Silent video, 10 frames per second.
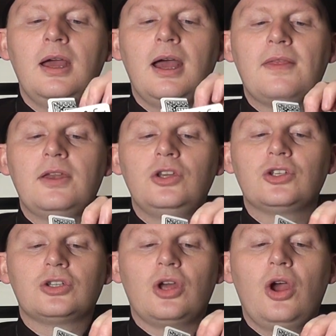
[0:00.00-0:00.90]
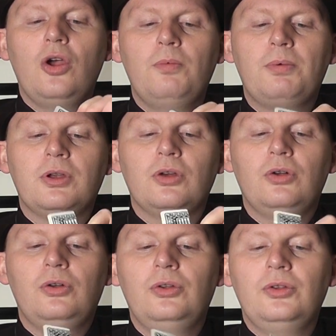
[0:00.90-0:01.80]
and then you just open
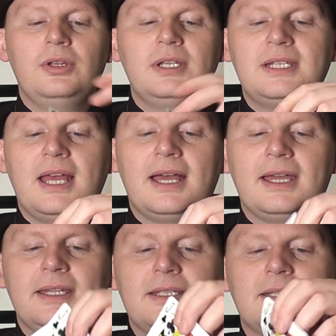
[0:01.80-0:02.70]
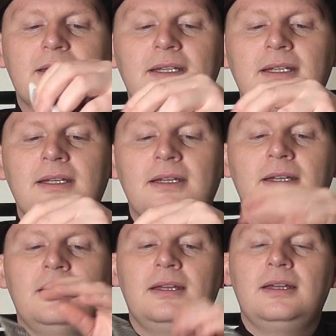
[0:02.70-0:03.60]
all the sides
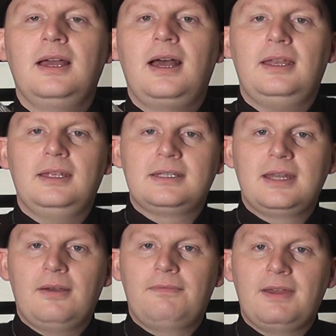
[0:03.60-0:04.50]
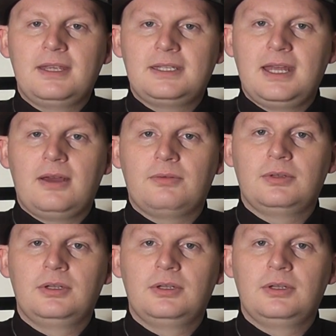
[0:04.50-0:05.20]
and it's now face down.